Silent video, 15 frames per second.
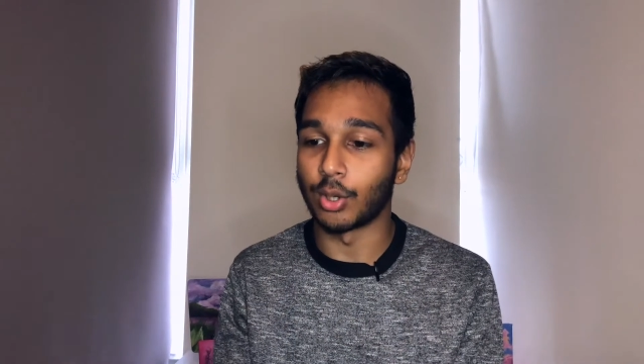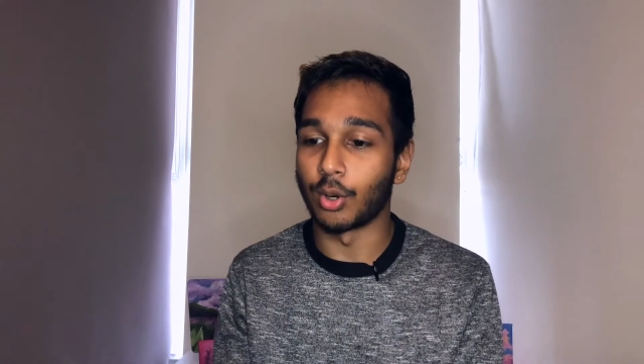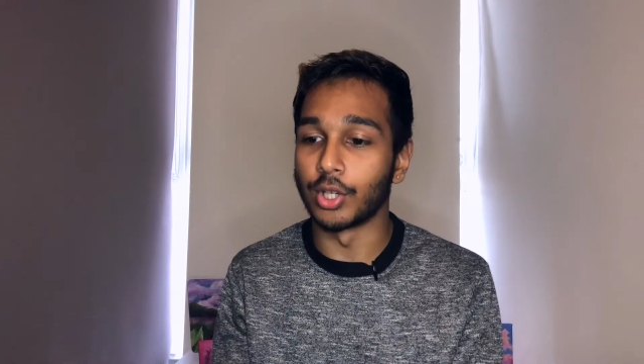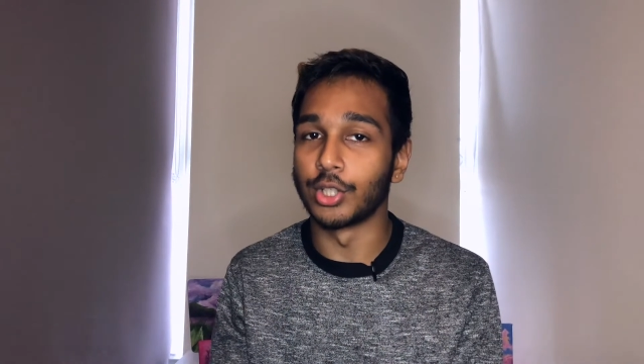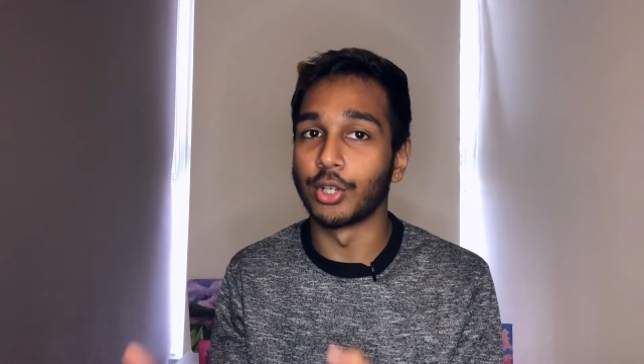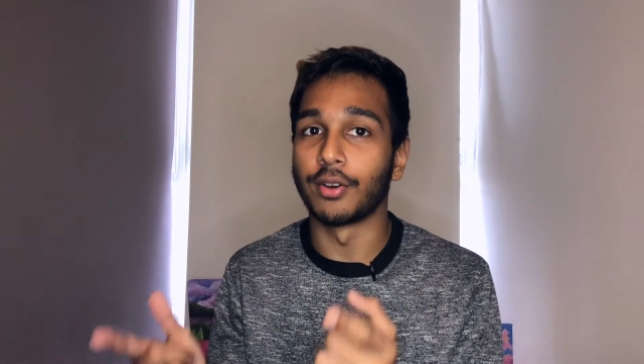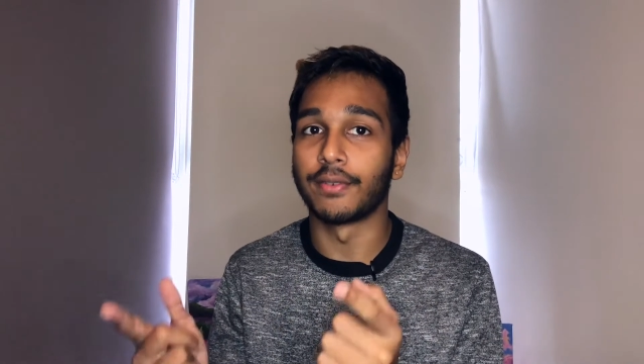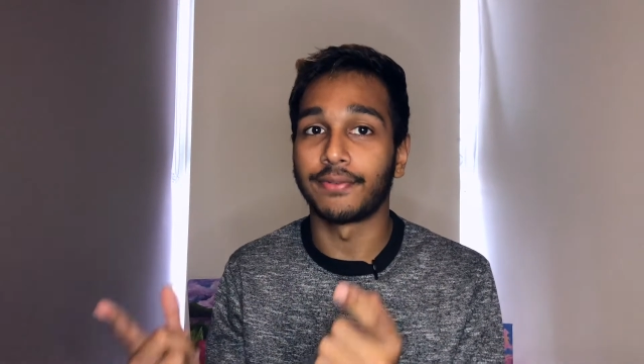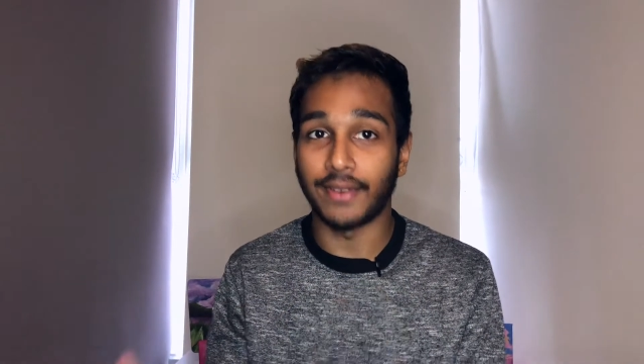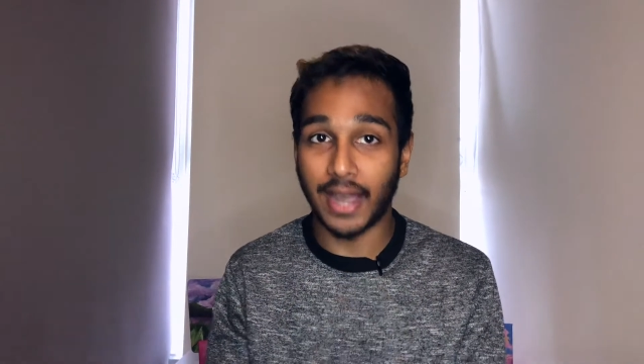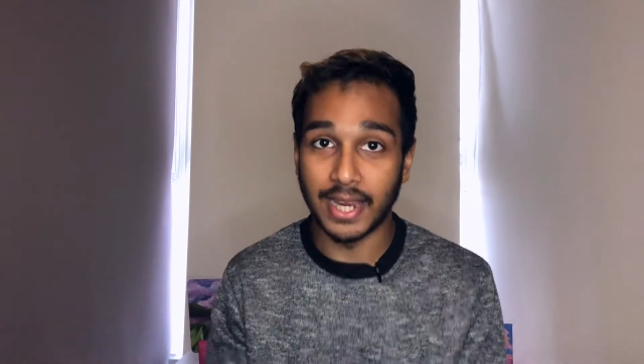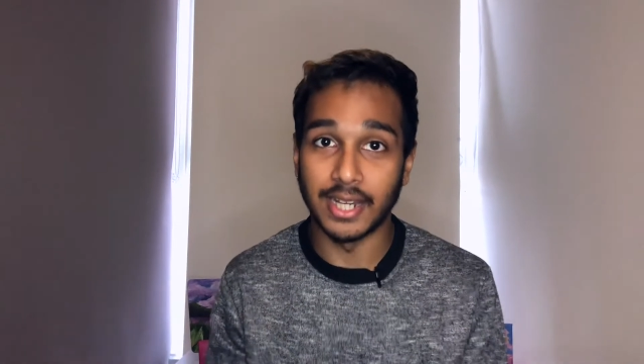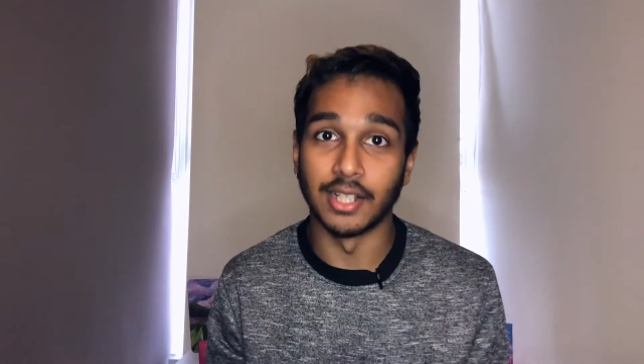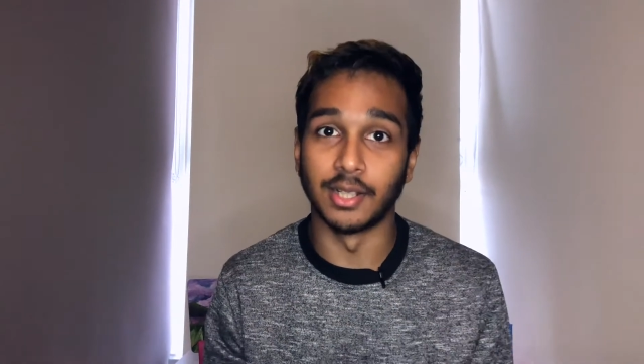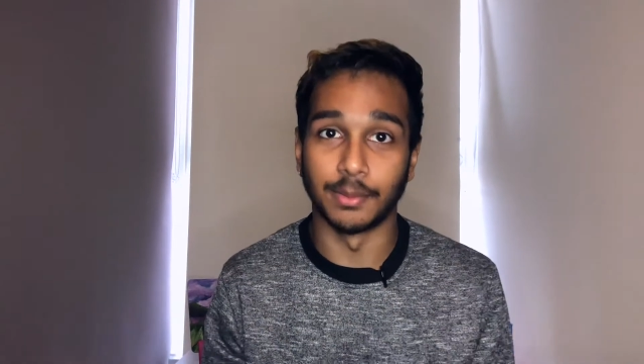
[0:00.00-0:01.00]
on your
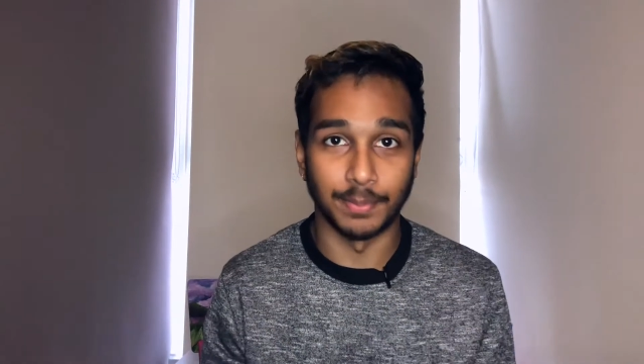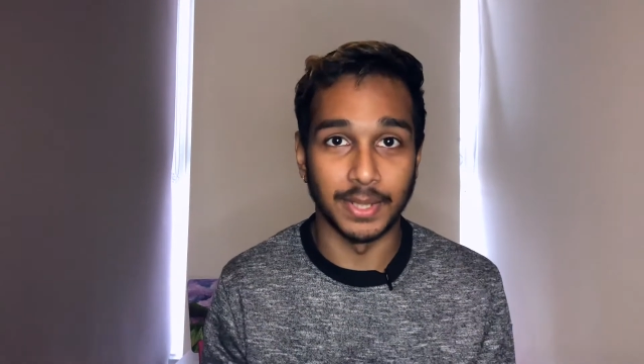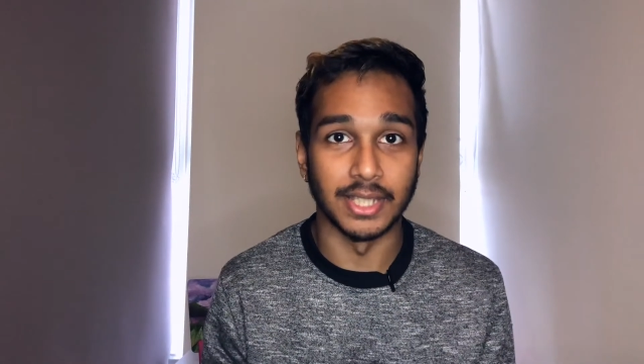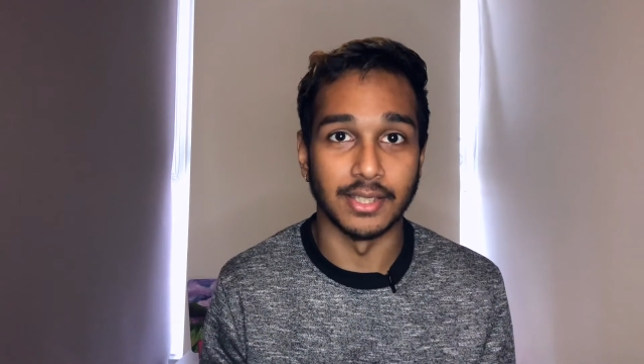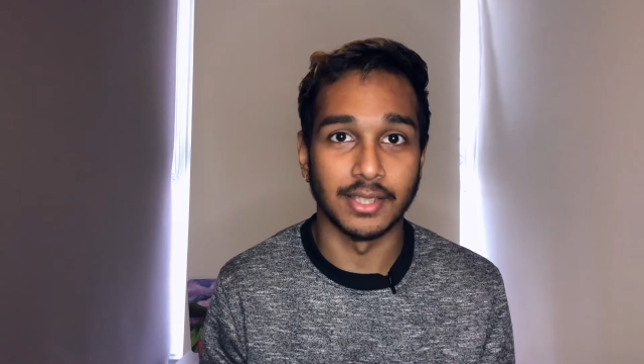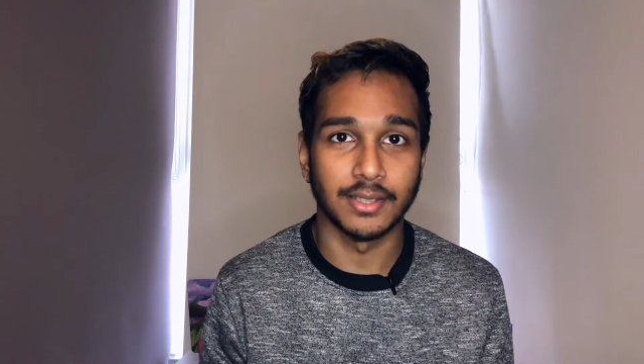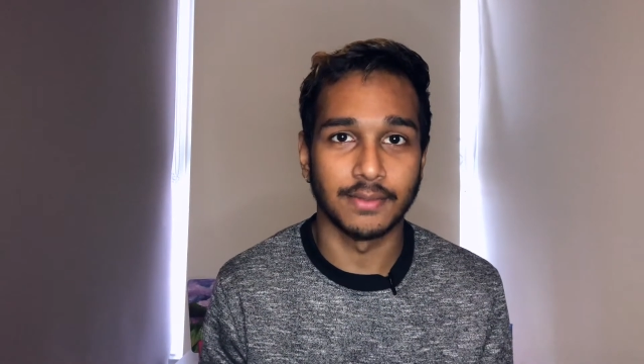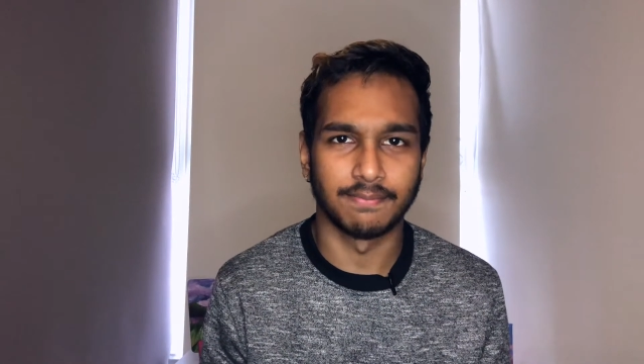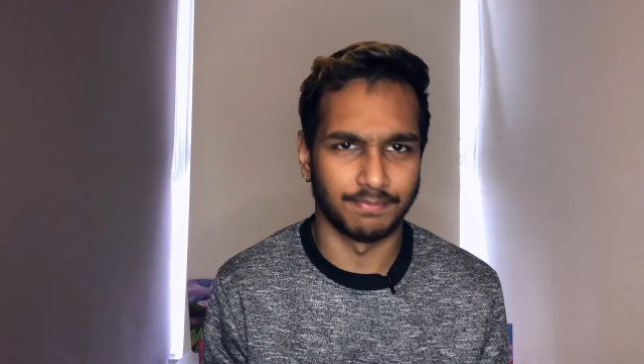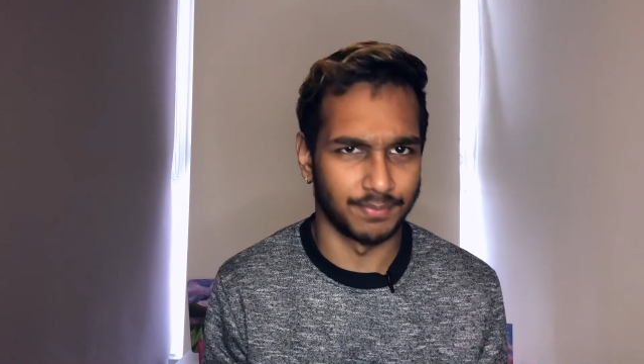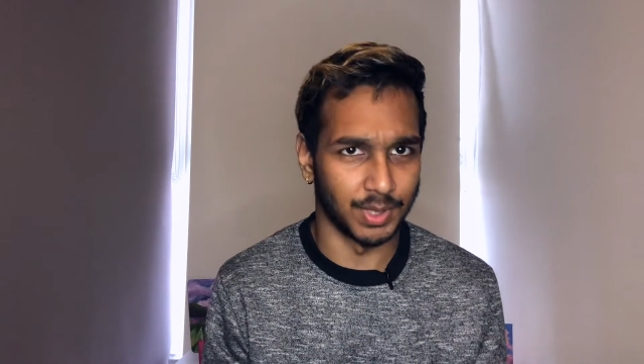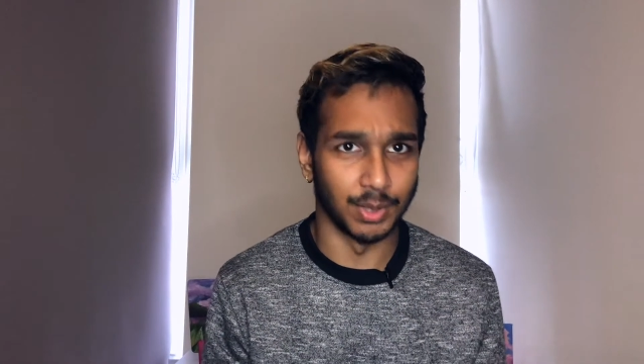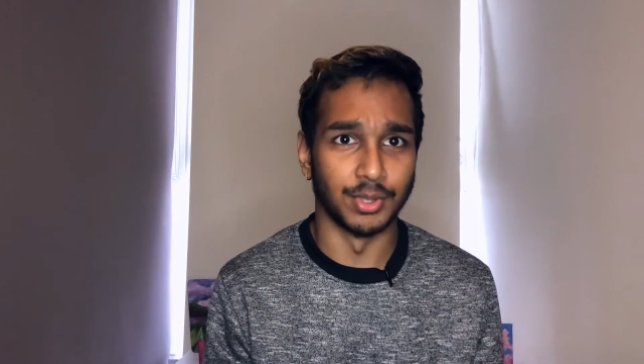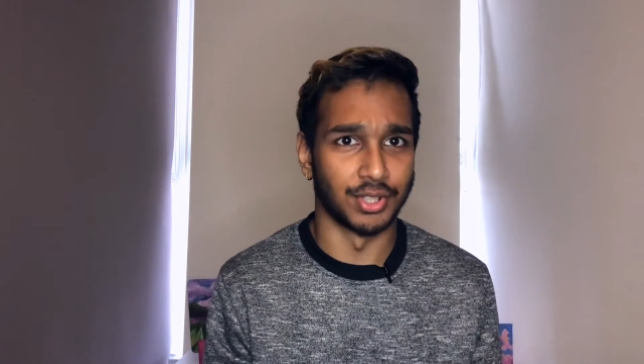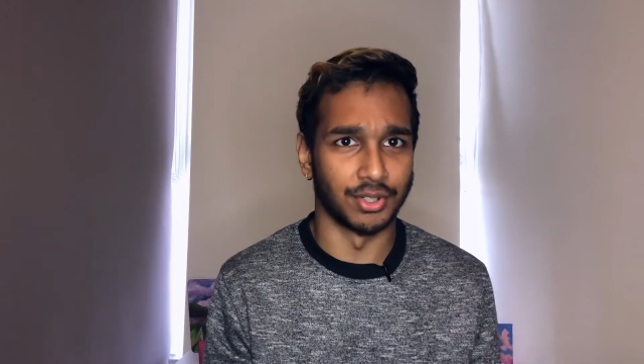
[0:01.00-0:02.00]
final piece.
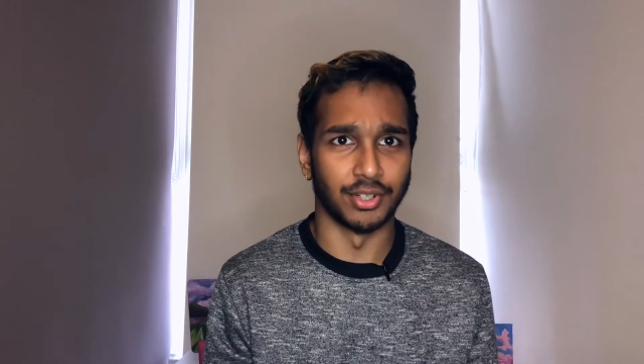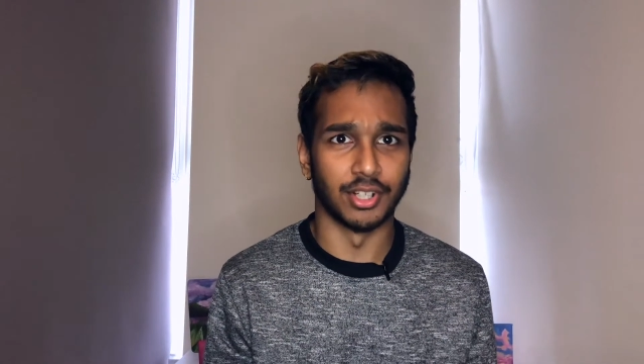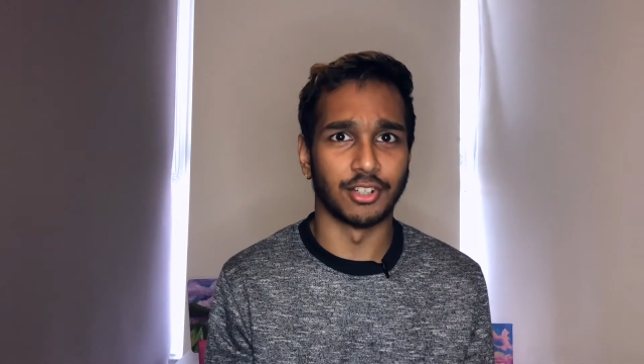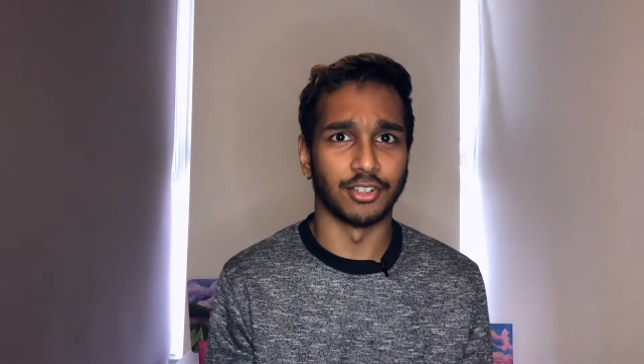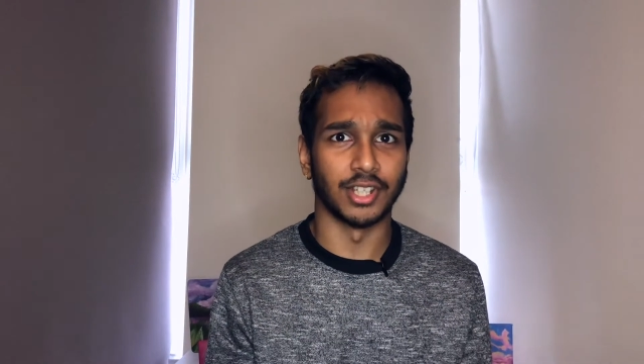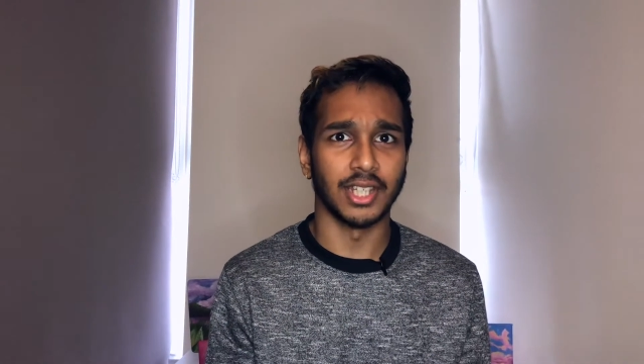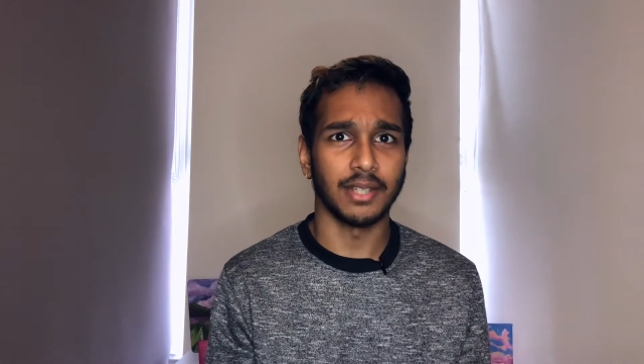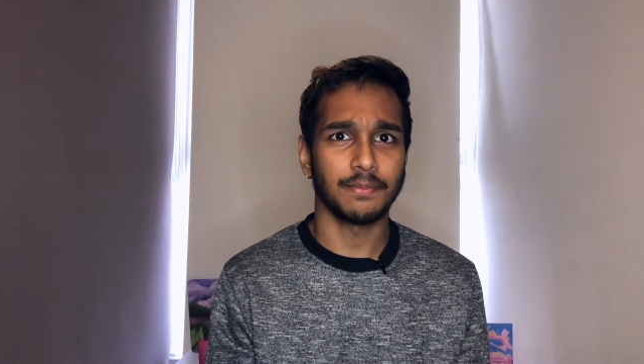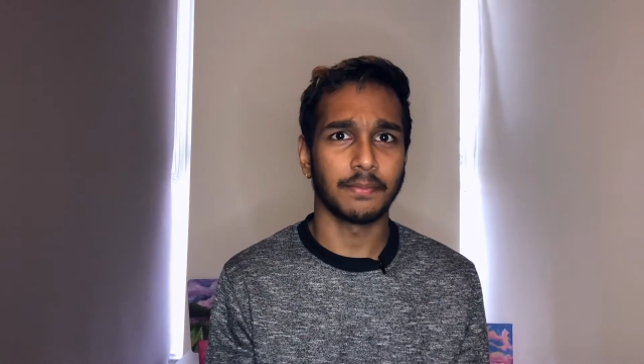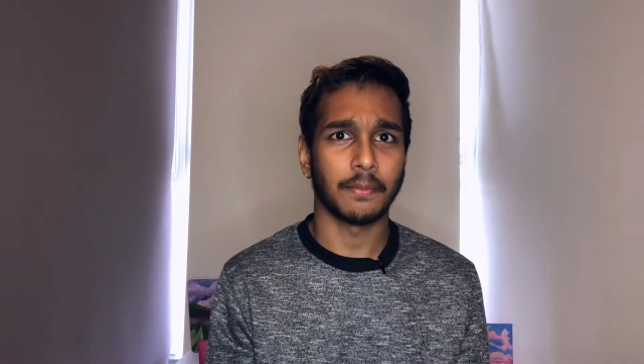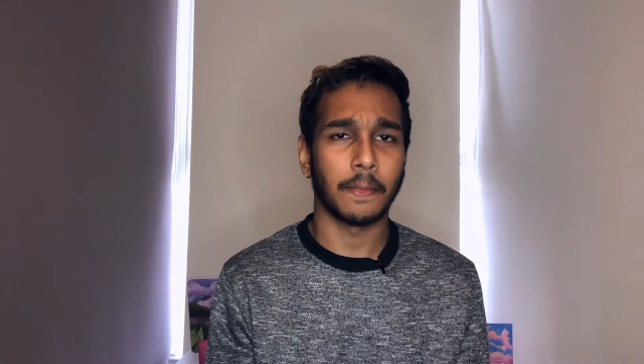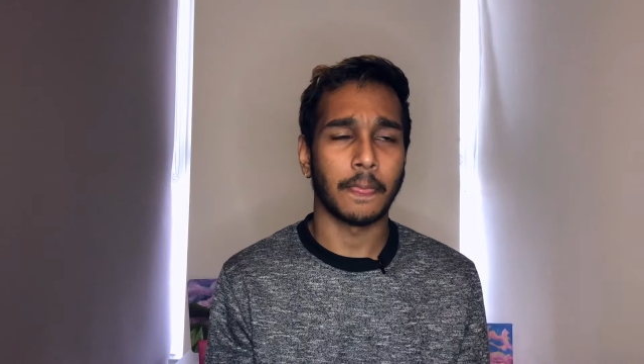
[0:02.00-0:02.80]
Don't you agree?